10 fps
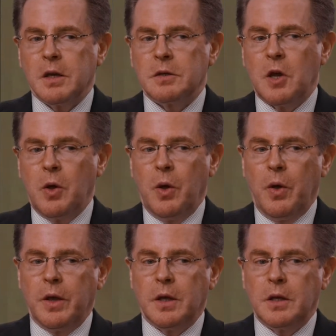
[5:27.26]

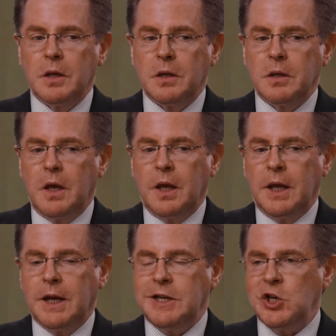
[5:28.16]
So uh,
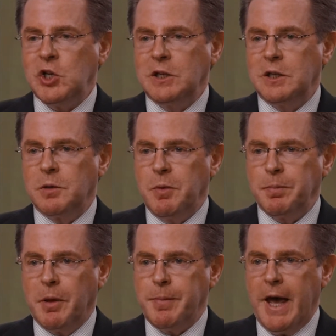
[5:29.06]
in addition to
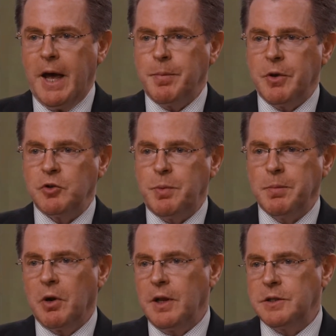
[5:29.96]
cemiplimab, there's
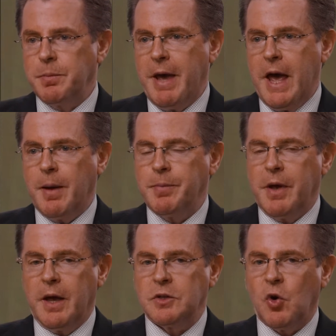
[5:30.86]
pembrolizumab
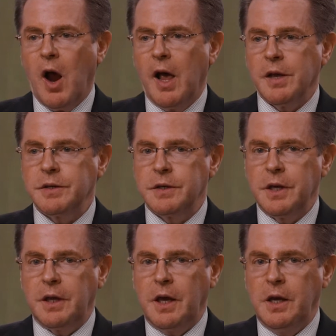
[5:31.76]
uh, trials. There's
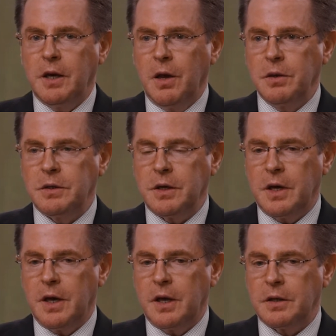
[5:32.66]
a Keynote
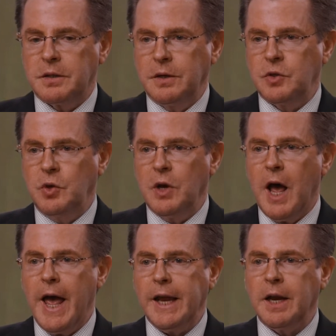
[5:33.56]
uh,
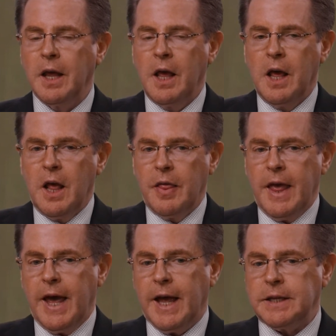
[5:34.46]
629
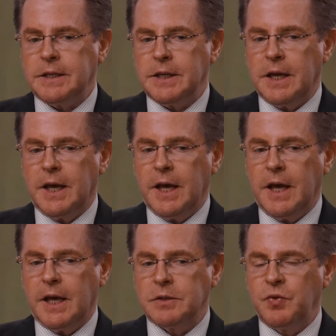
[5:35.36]
that
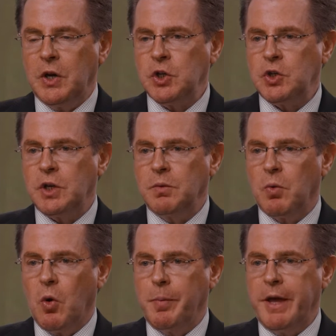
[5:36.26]
uh, has finished
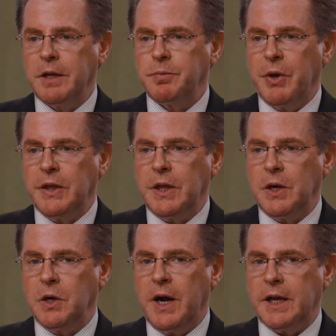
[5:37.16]
enrollment, but
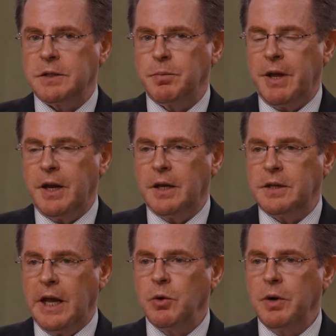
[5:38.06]
there hasn't been a
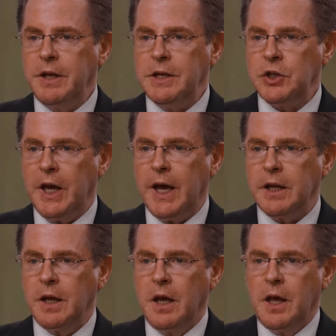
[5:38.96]
data release
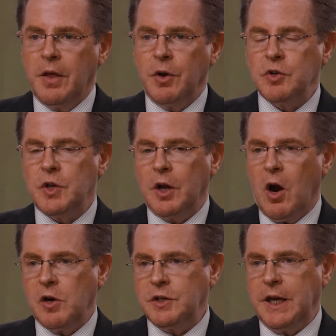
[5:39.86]
yet. There's the
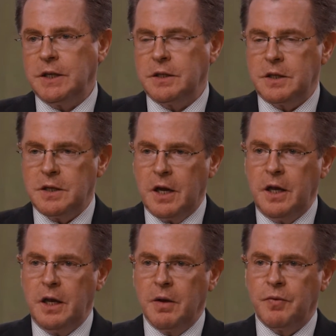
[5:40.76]
CARSKIN
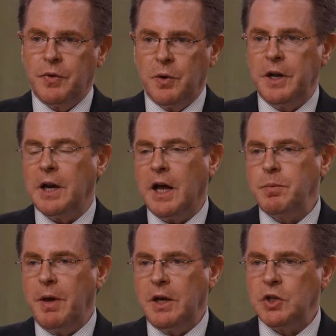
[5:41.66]
study of
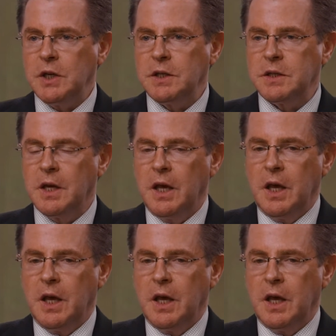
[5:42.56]
39 patients.